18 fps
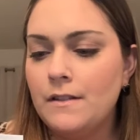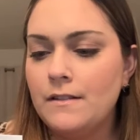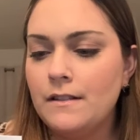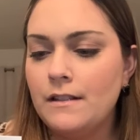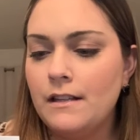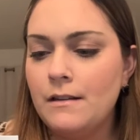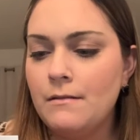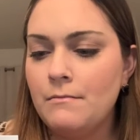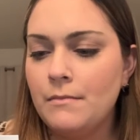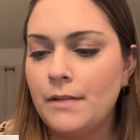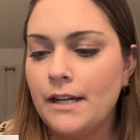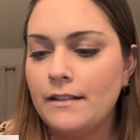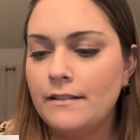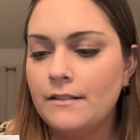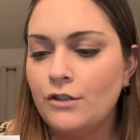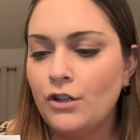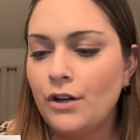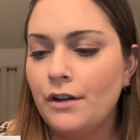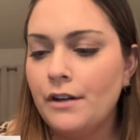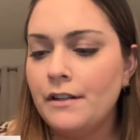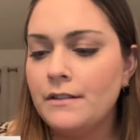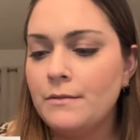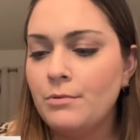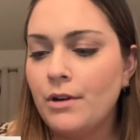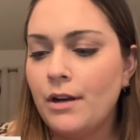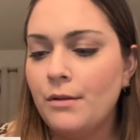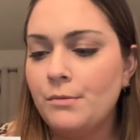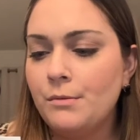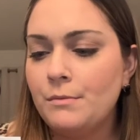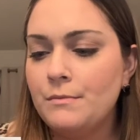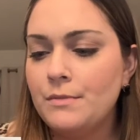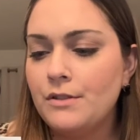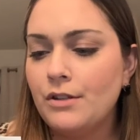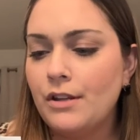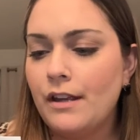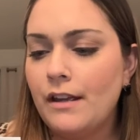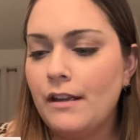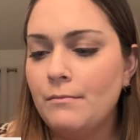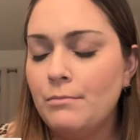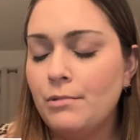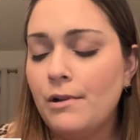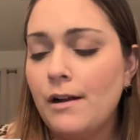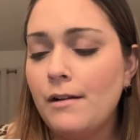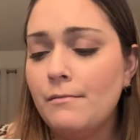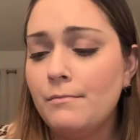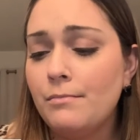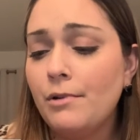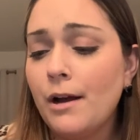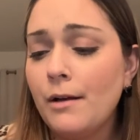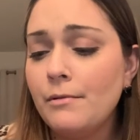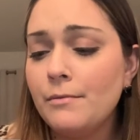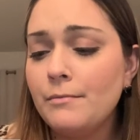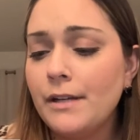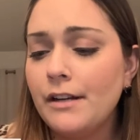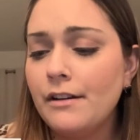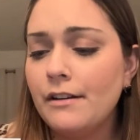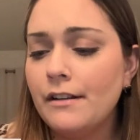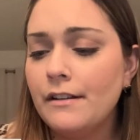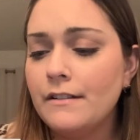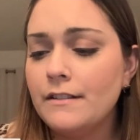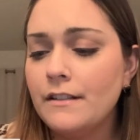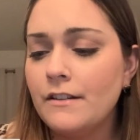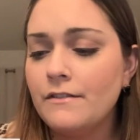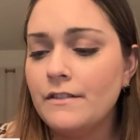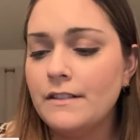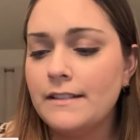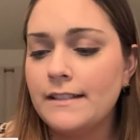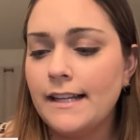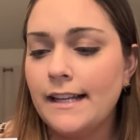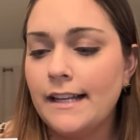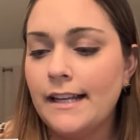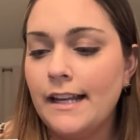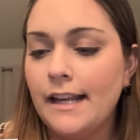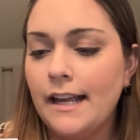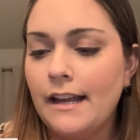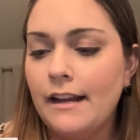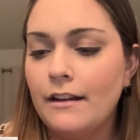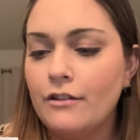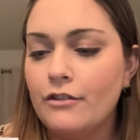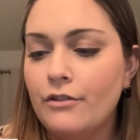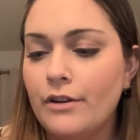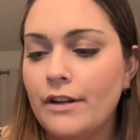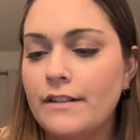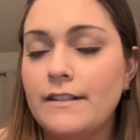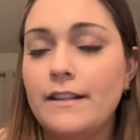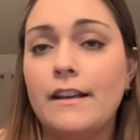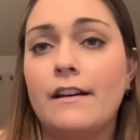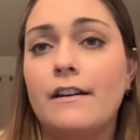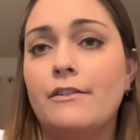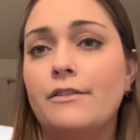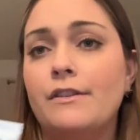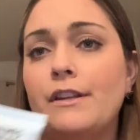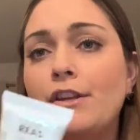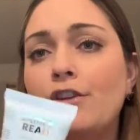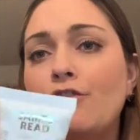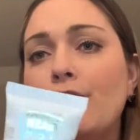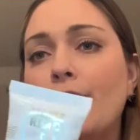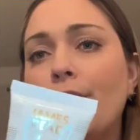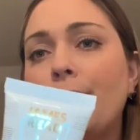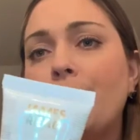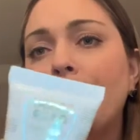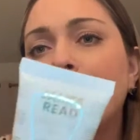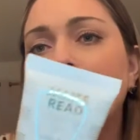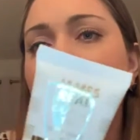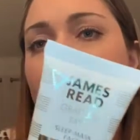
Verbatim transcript: The sleep mask targets problems, problem areas of the skin and creates a healthy glow.